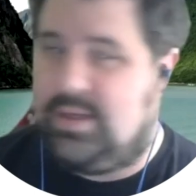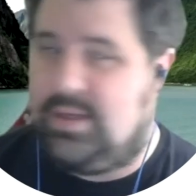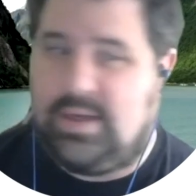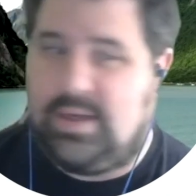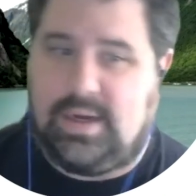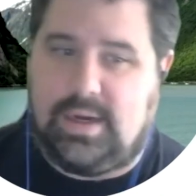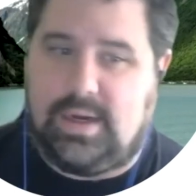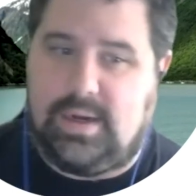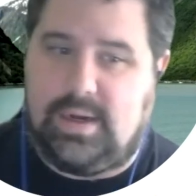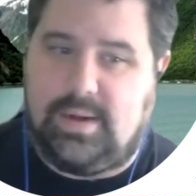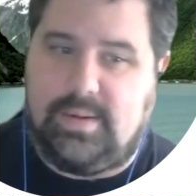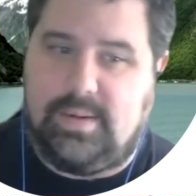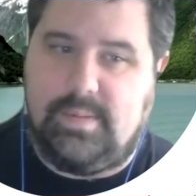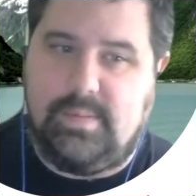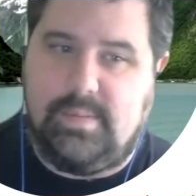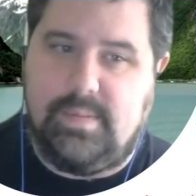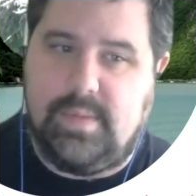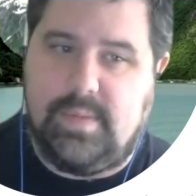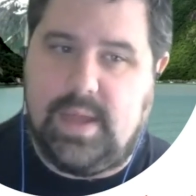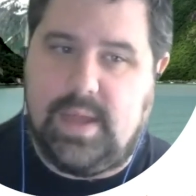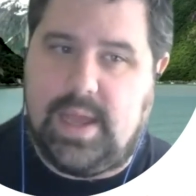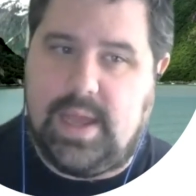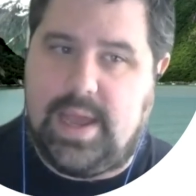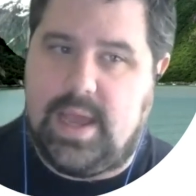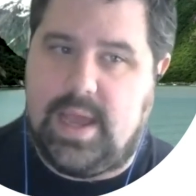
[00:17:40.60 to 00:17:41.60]

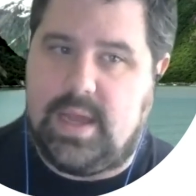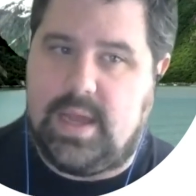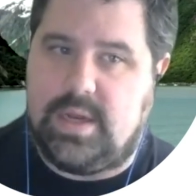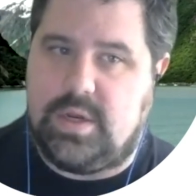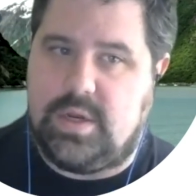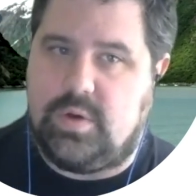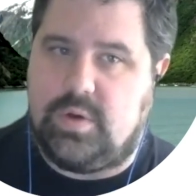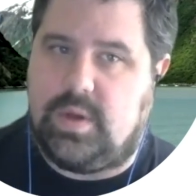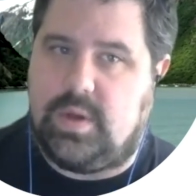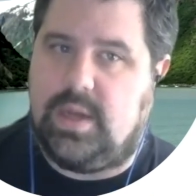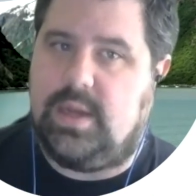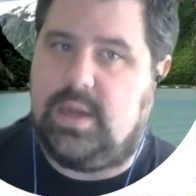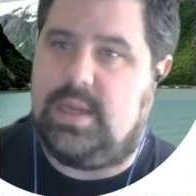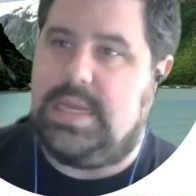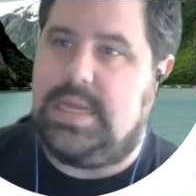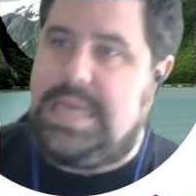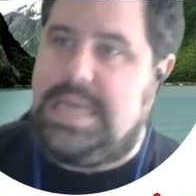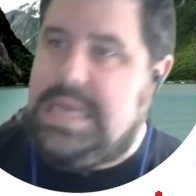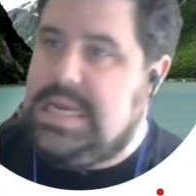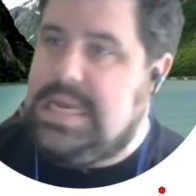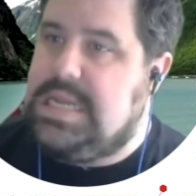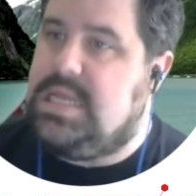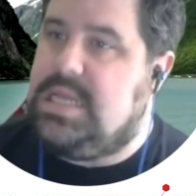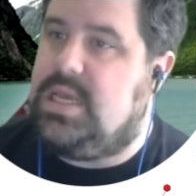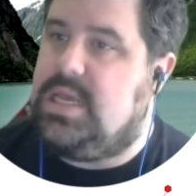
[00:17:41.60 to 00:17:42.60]
And you can,
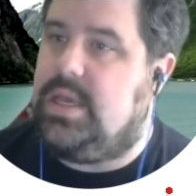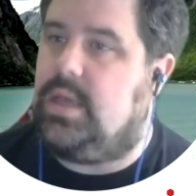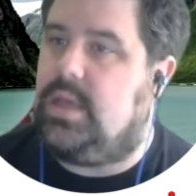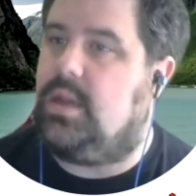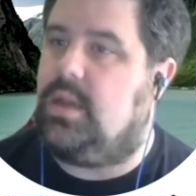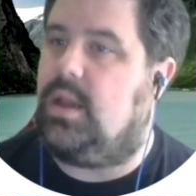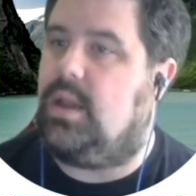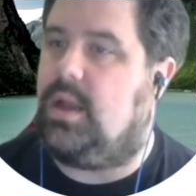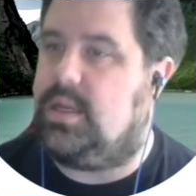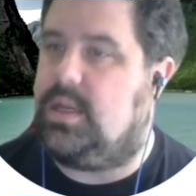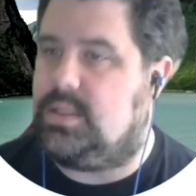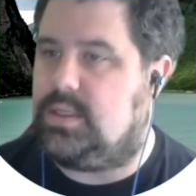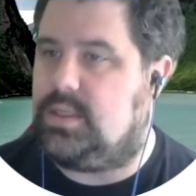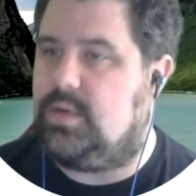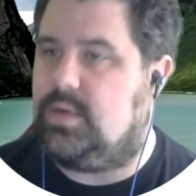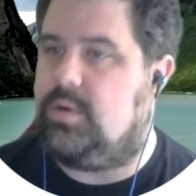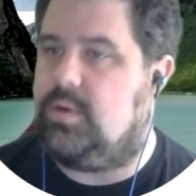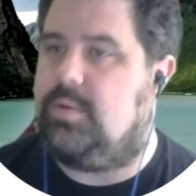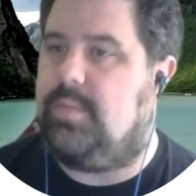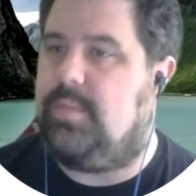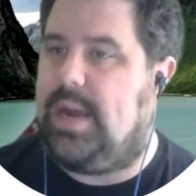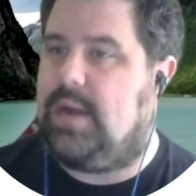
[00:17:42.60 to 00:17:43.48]
in the inline zone,